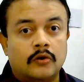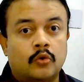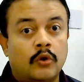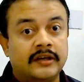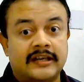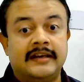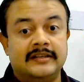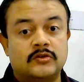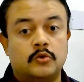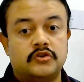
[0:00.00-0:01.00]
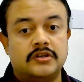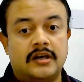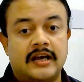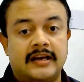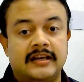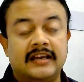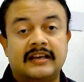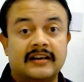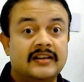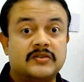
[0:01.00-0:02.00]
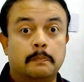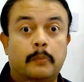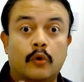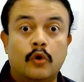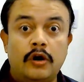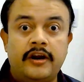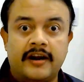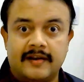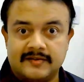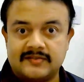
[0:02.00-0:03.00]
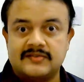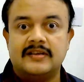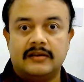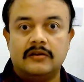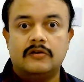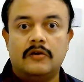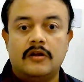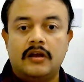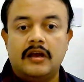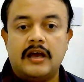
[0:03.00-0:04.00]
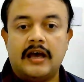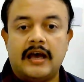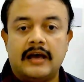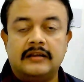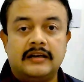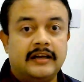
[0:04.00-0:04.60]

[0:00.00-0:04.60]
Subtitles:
quite antisocial and increased boldness, you know. They